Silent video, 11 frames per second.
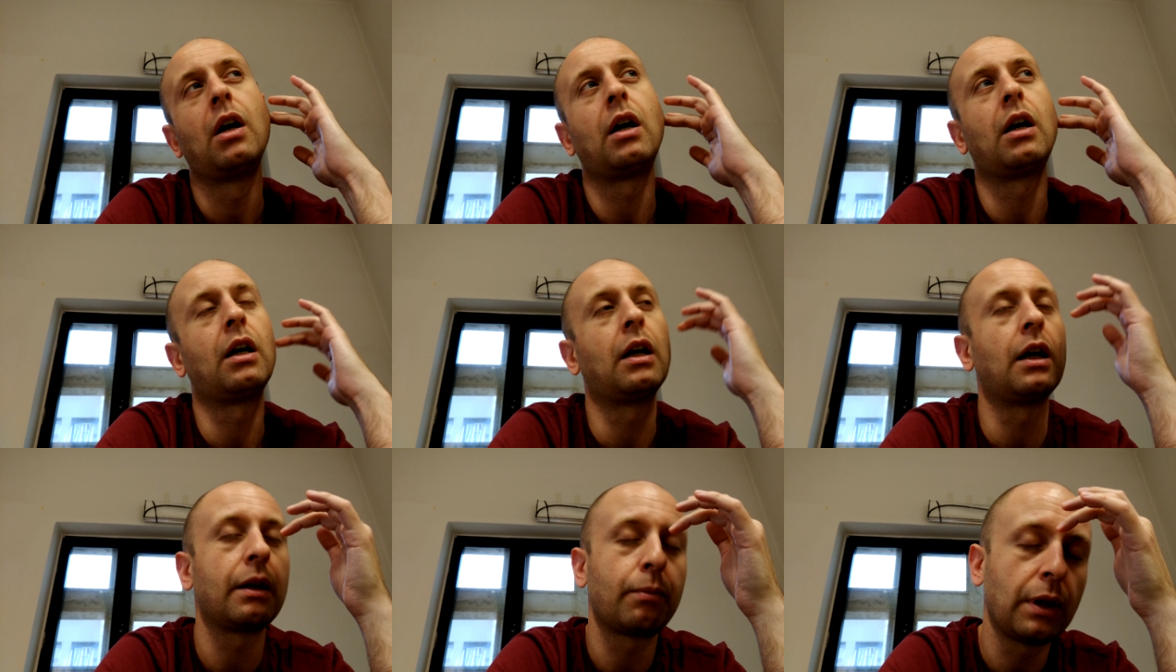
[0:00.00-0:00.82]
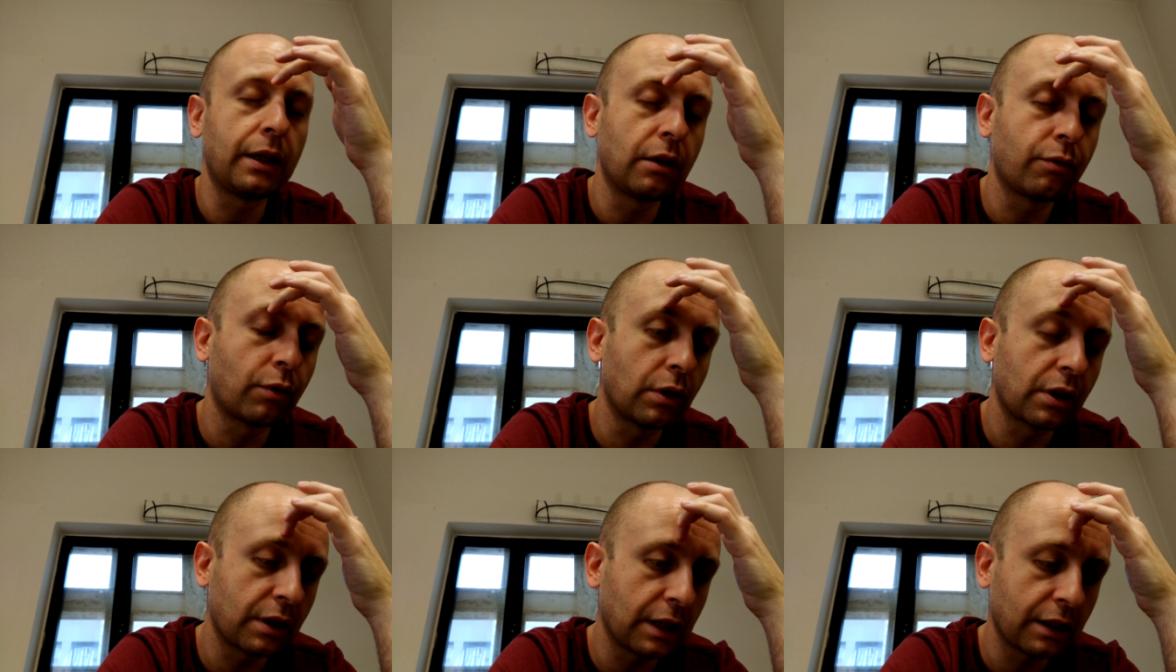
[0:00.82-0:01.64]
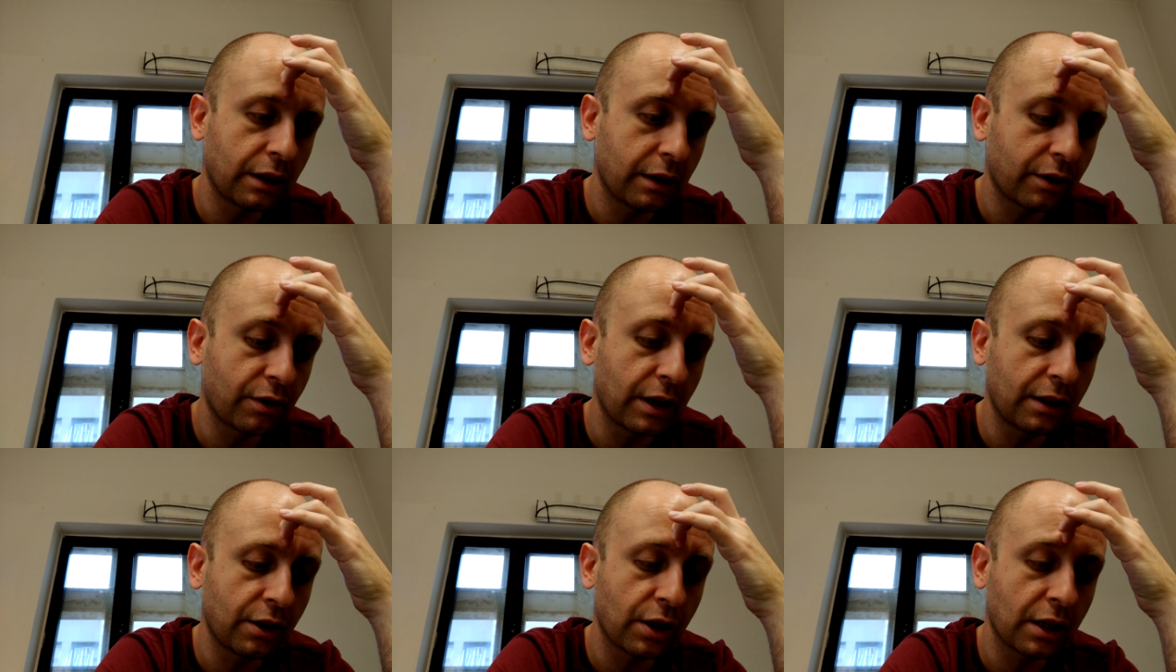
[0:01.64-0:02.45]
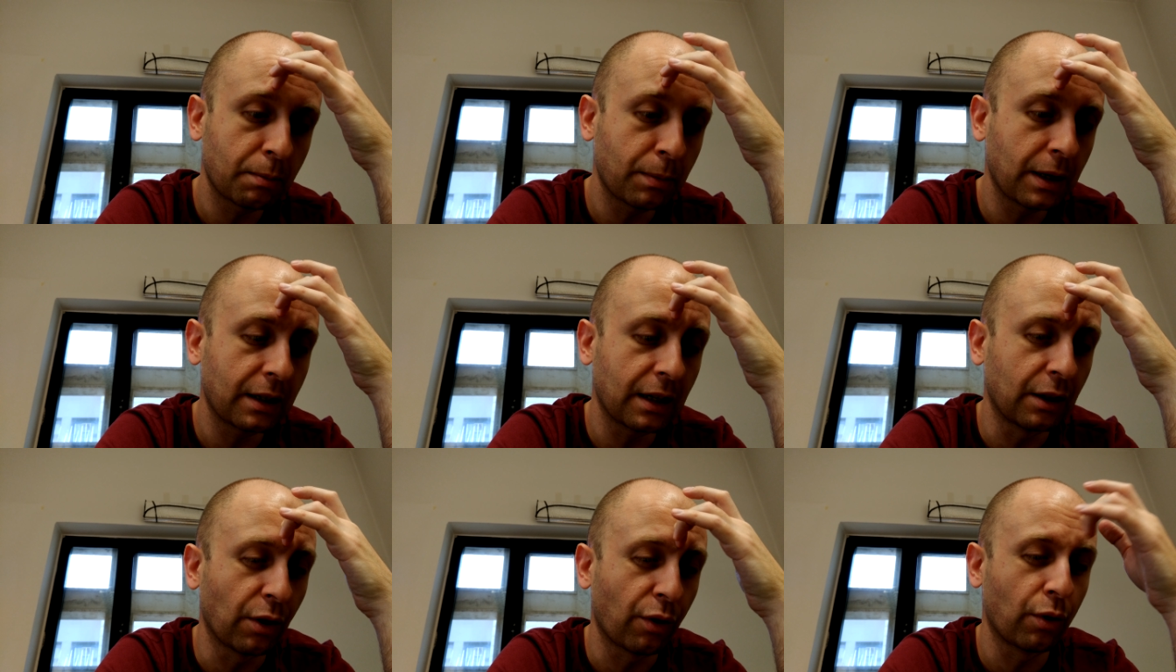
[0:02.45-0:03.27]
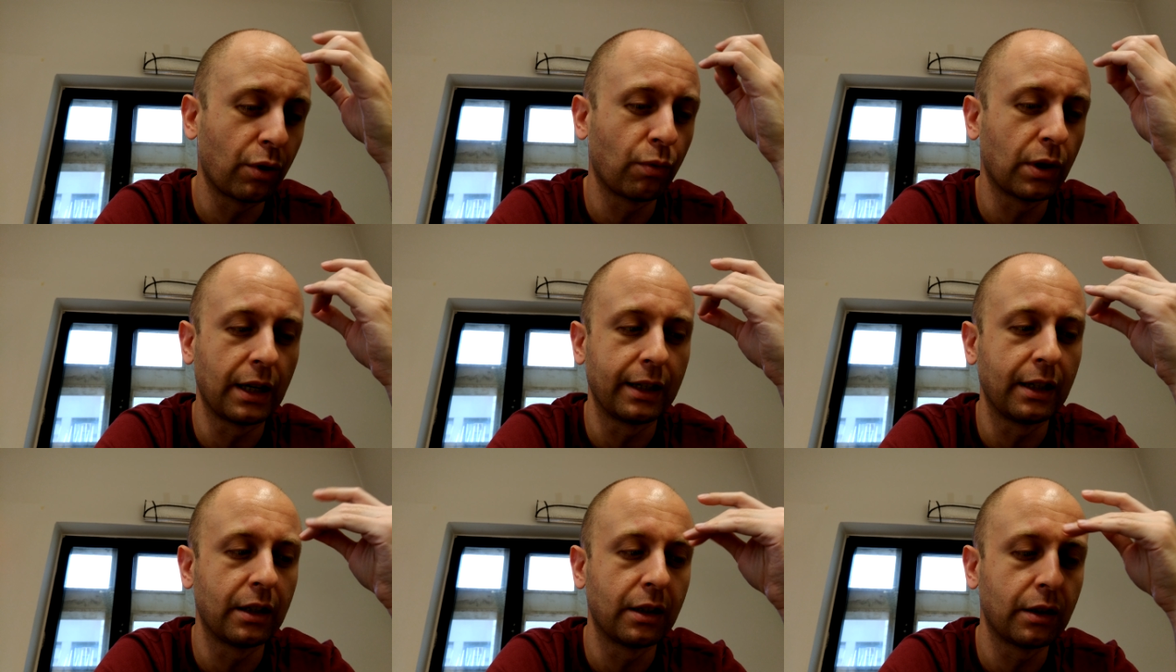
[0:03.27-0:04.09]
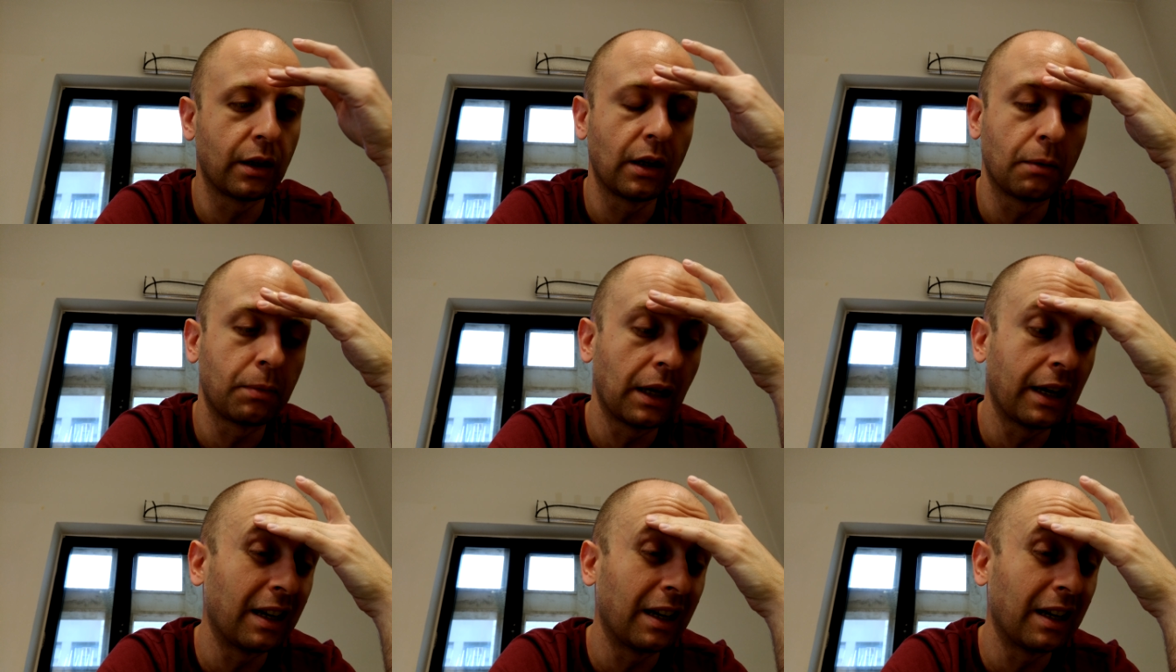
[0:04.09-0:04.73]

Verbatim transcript: Uh, I played it for the strat- strategy aspect, and the third one I didn't uh, play it